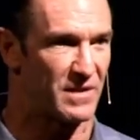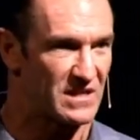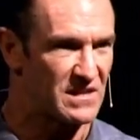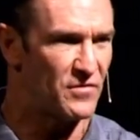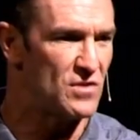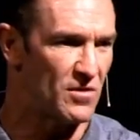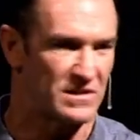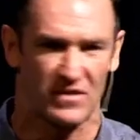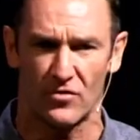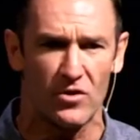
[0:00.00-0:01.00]
Because if you
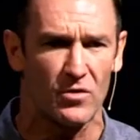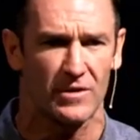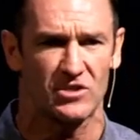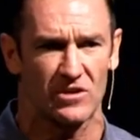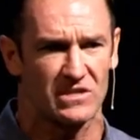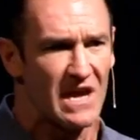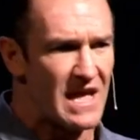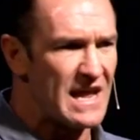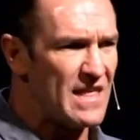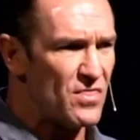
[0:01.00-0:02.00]
notice, if you're new to our church,
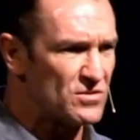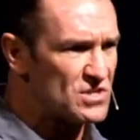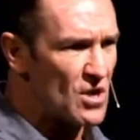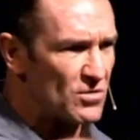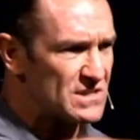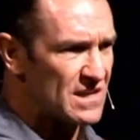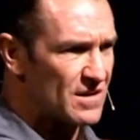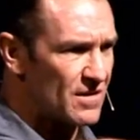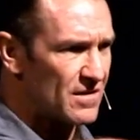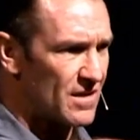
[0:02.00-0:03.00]
in those notes that
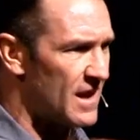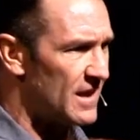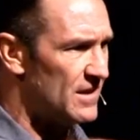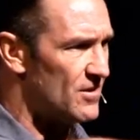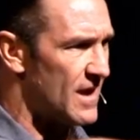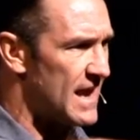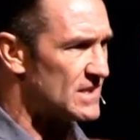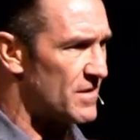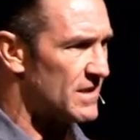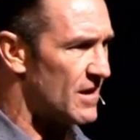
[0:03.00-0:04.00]
are kind of in your
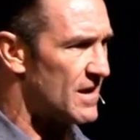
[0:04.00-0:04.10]
hands right there,